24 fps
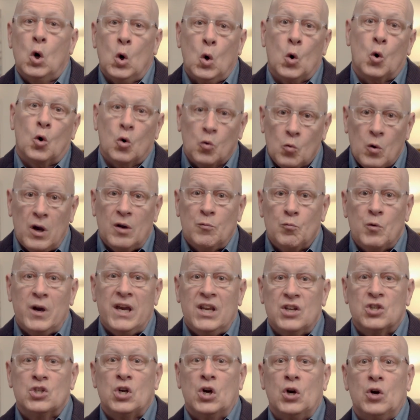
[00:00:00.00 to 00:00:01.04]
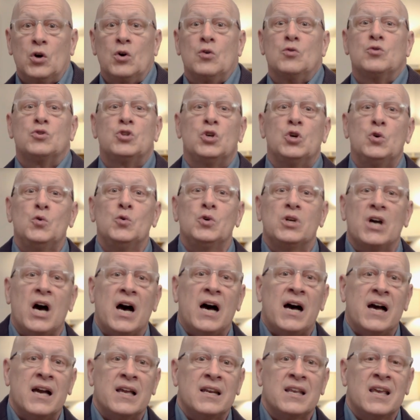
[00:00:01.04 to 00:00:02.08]
or when we turn to
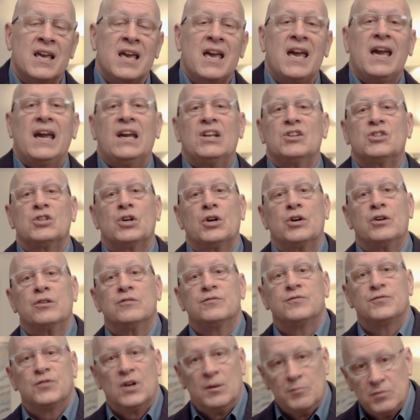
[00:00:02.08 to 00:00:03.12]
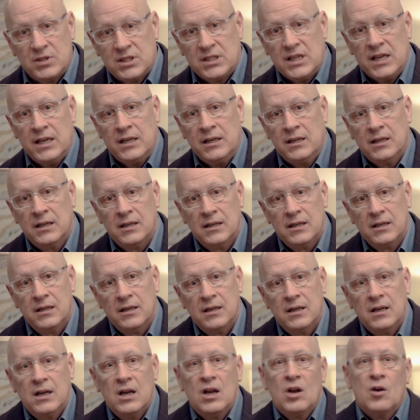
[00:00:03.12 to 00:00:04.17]
God and turn from sin.
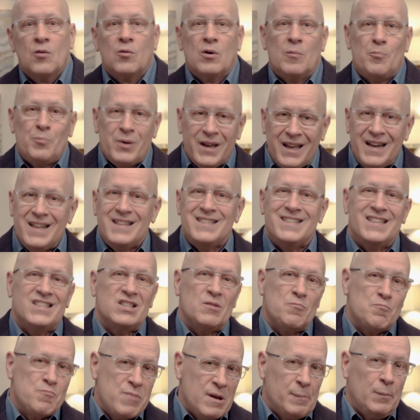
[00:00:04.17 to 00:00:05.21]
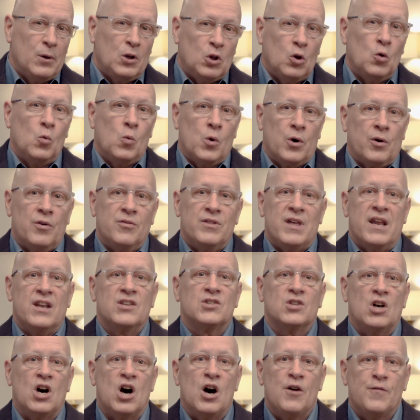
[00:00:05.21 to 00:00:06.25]
Repentance is a biblical word that
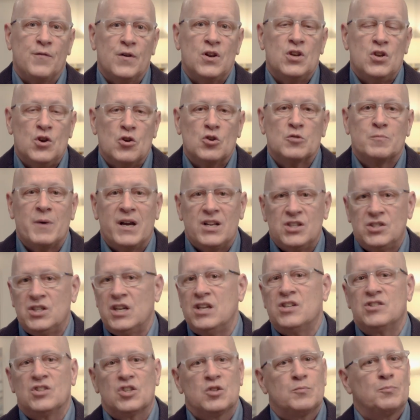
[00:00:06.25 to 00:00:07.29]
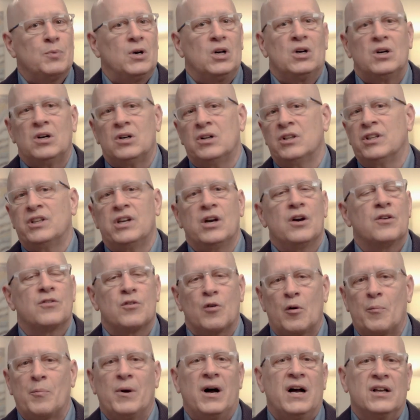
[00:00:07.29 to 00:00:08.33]
is often used by Jesus, Paul, and
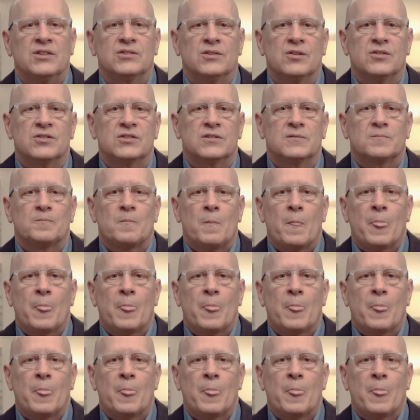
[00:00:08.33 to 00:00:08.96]
other apostles.